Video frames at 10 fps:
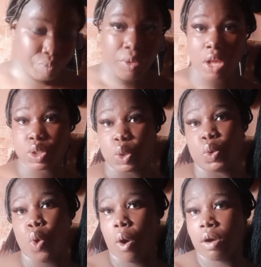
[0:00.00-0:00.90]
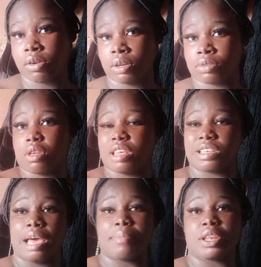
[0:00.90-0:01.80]
So let's
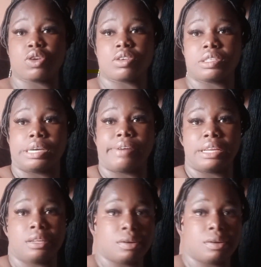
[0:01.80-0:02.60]
go and make the custard right now.